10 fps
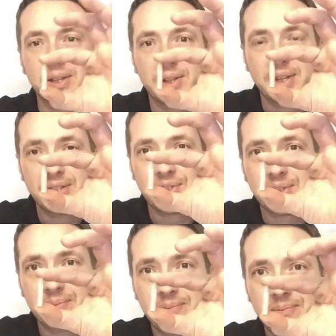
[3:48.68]

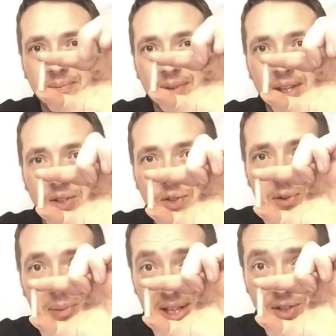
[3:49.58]
this is the
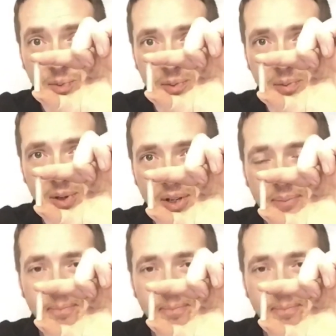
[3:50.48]
replacement part.